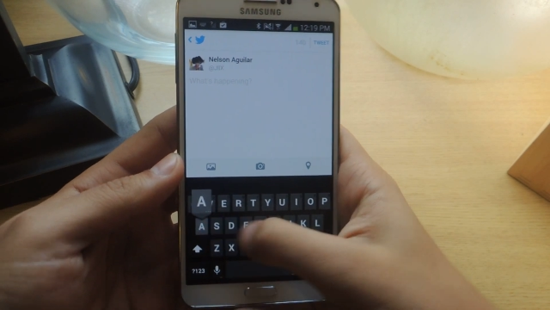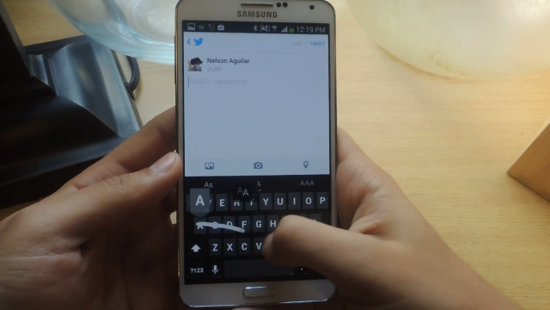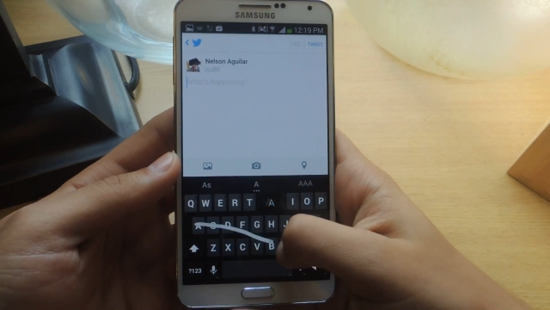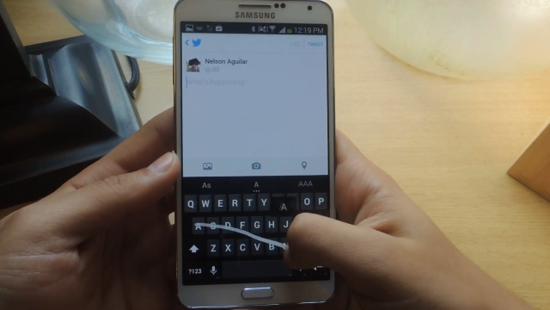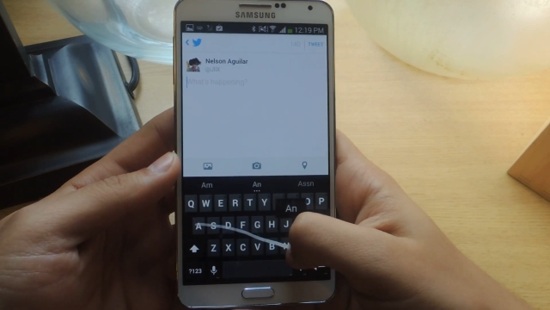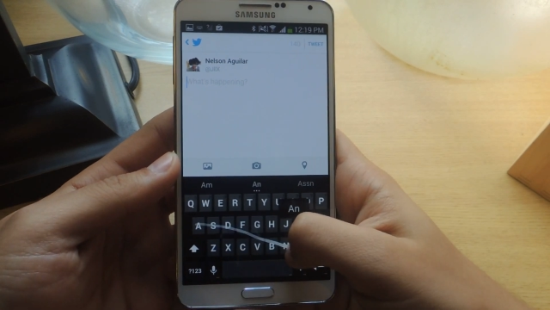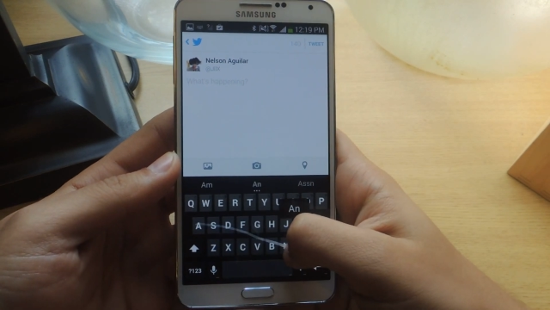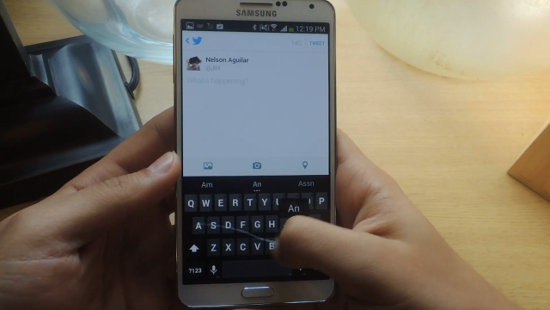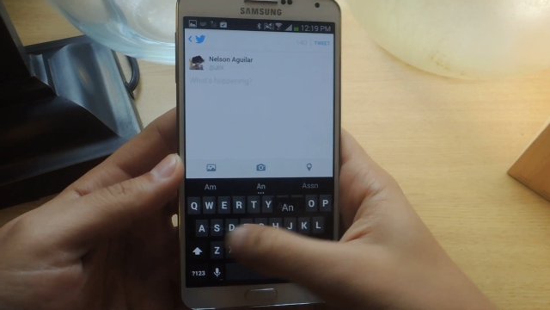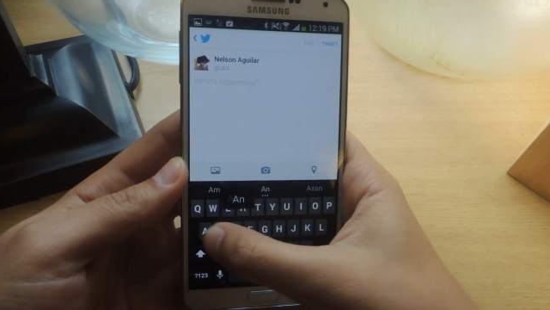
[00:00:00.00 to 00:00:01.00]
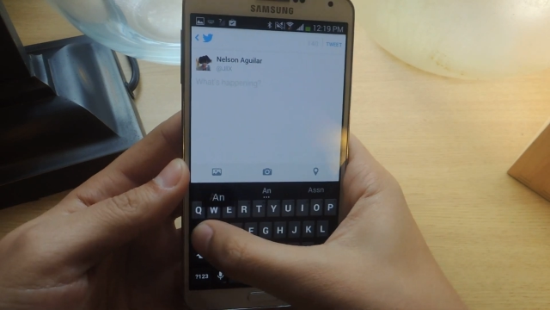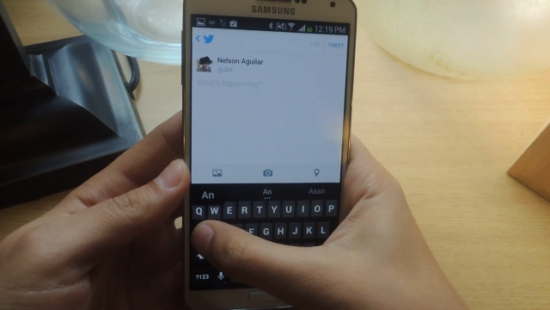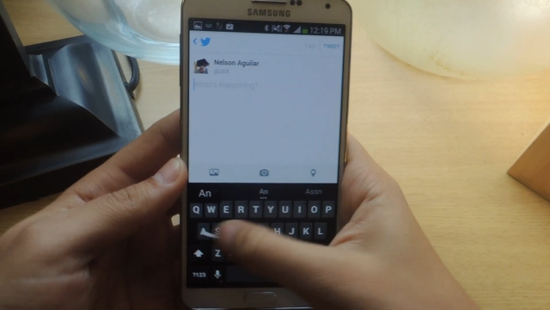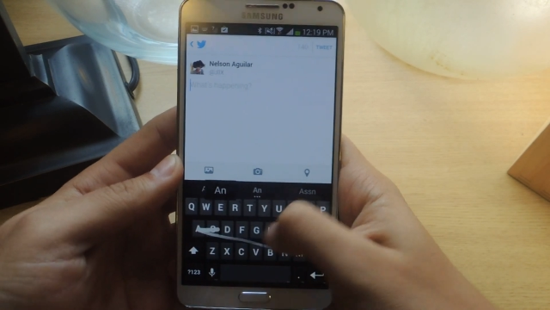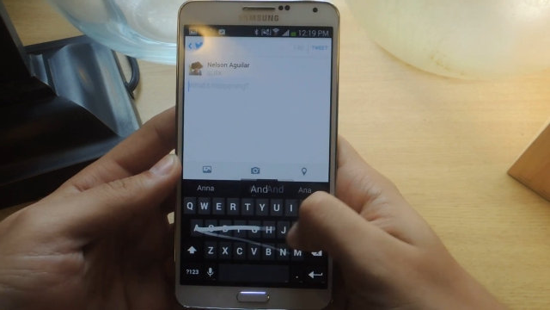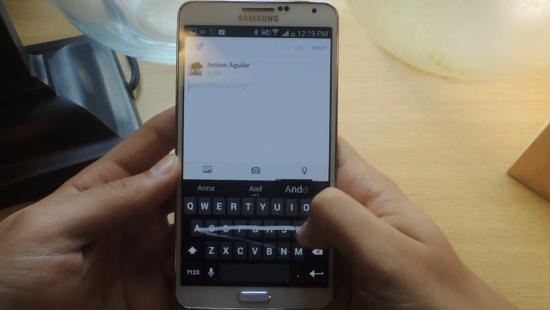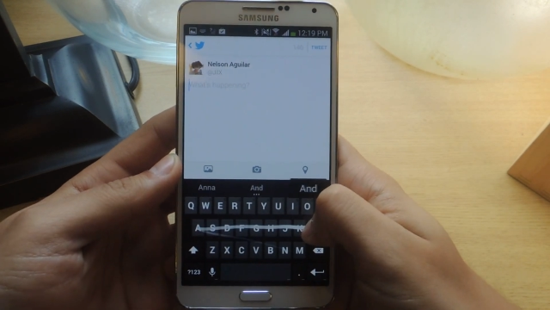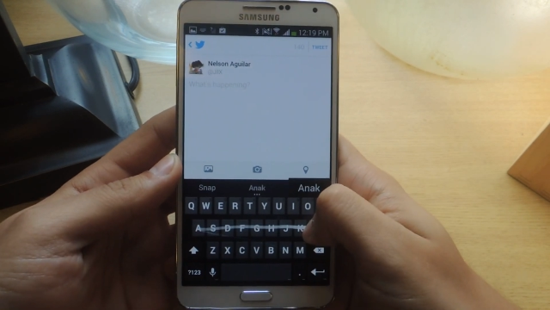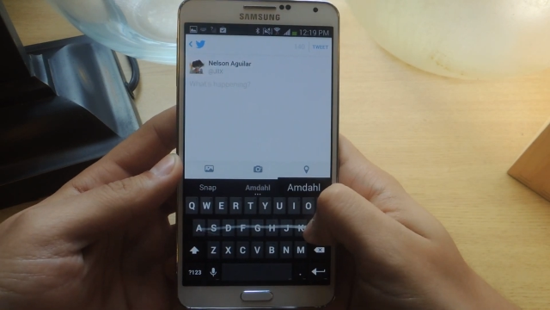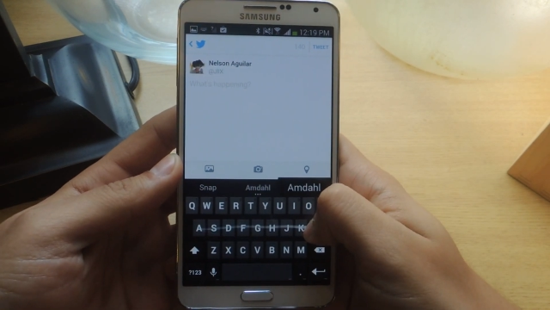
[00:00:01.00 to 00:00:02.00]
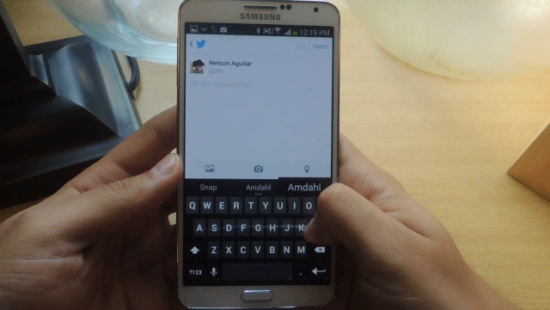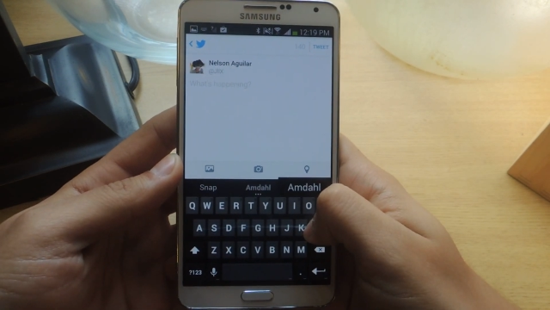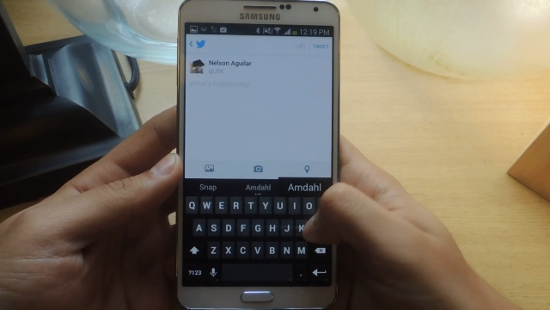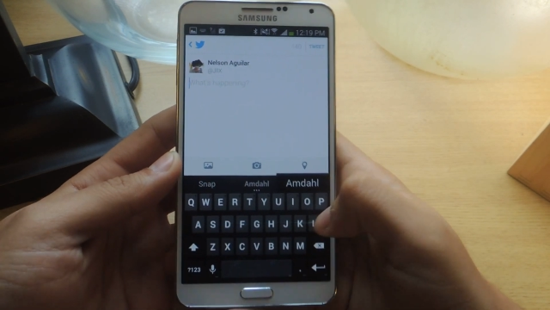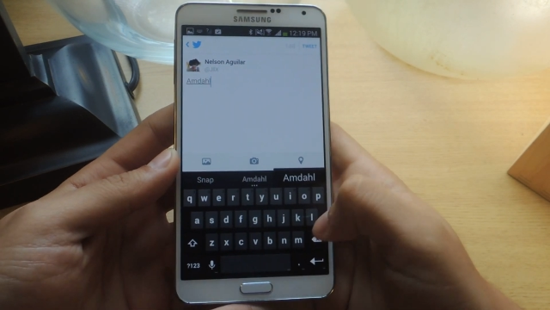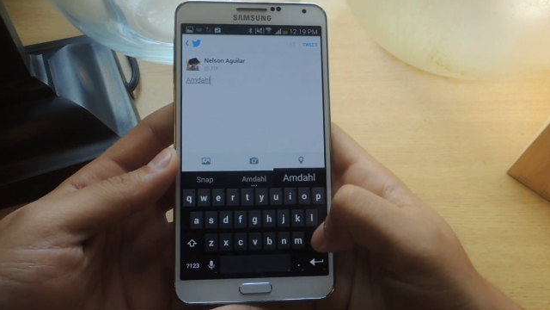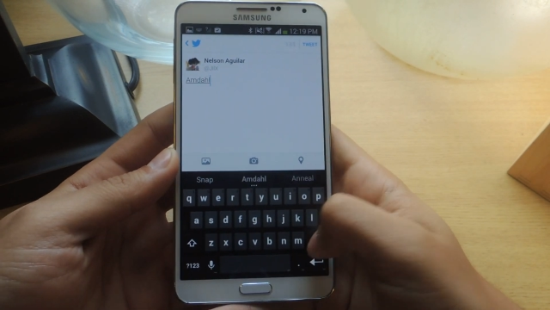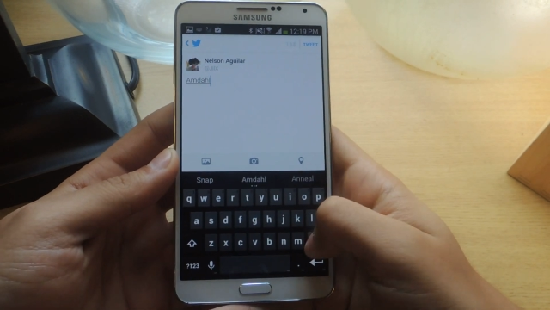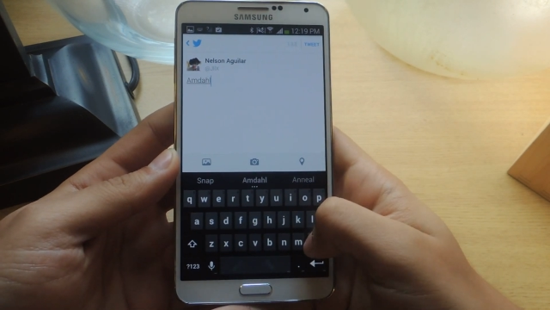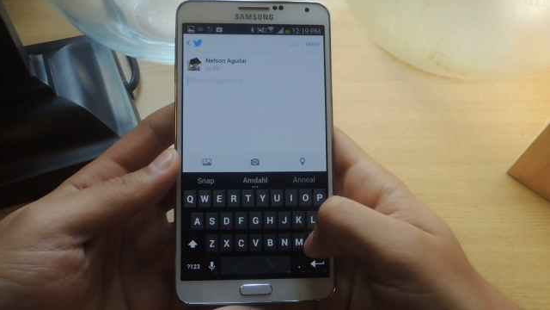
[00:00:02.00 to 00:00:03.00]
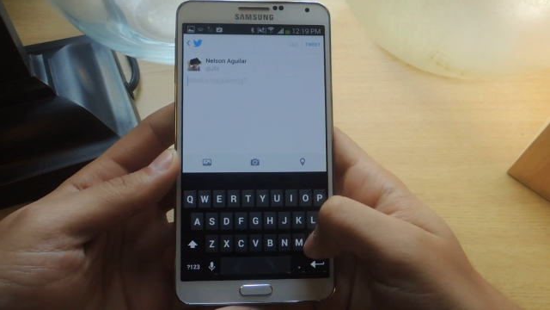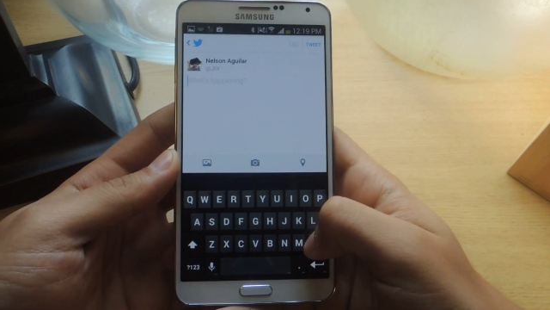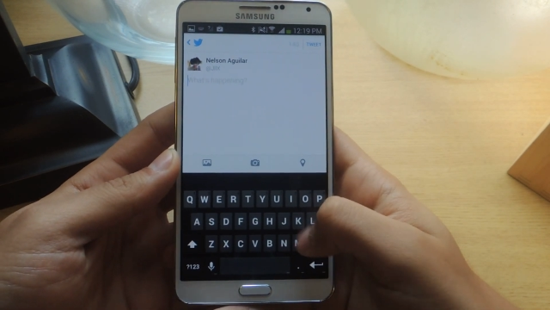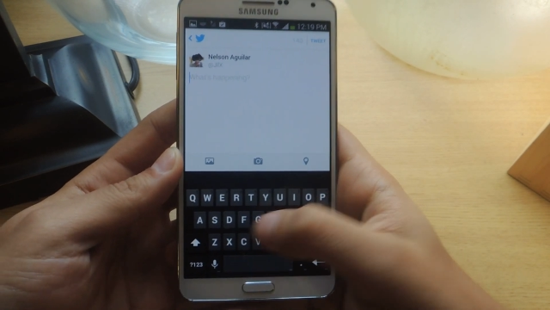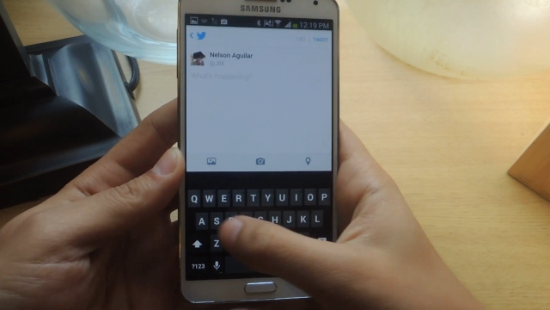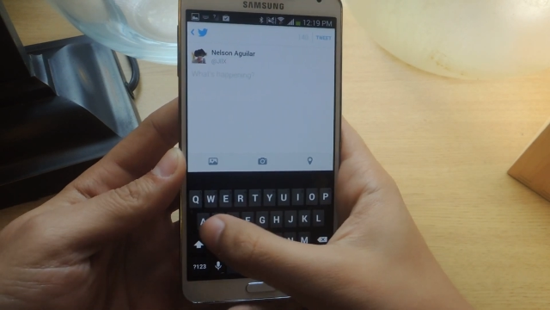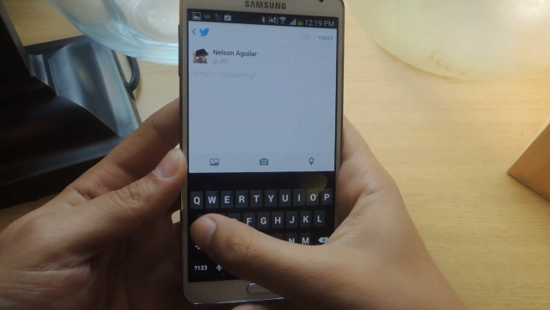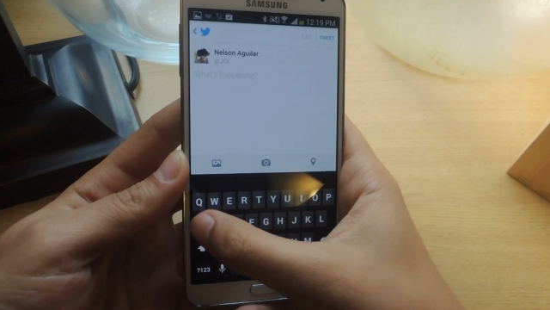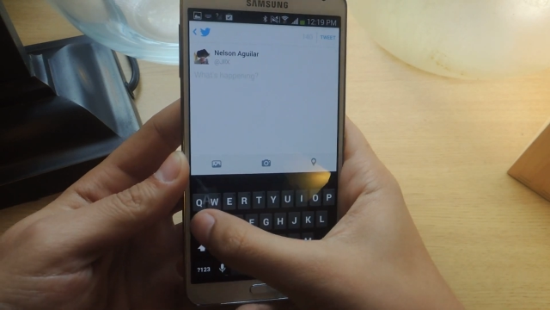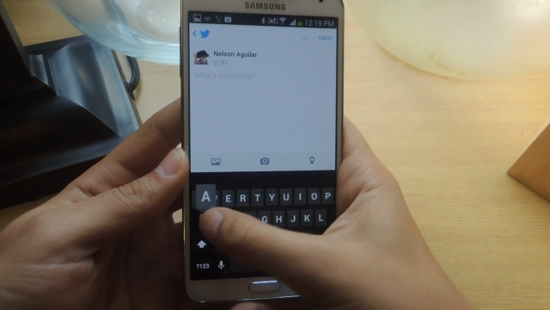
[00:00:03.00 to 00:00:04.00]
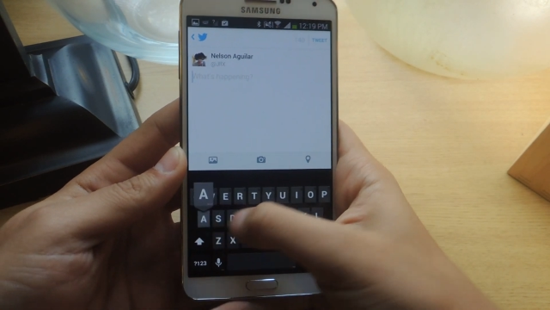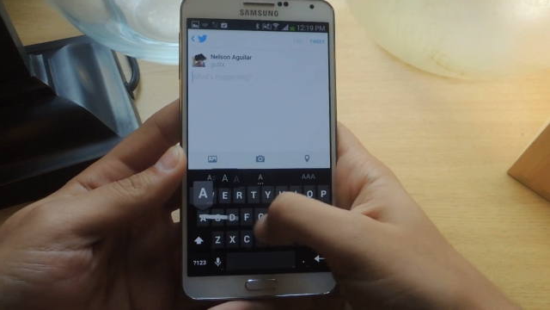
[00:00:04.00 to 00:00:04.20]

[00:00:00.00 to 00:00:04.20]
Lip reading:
[unreadable: no face in view]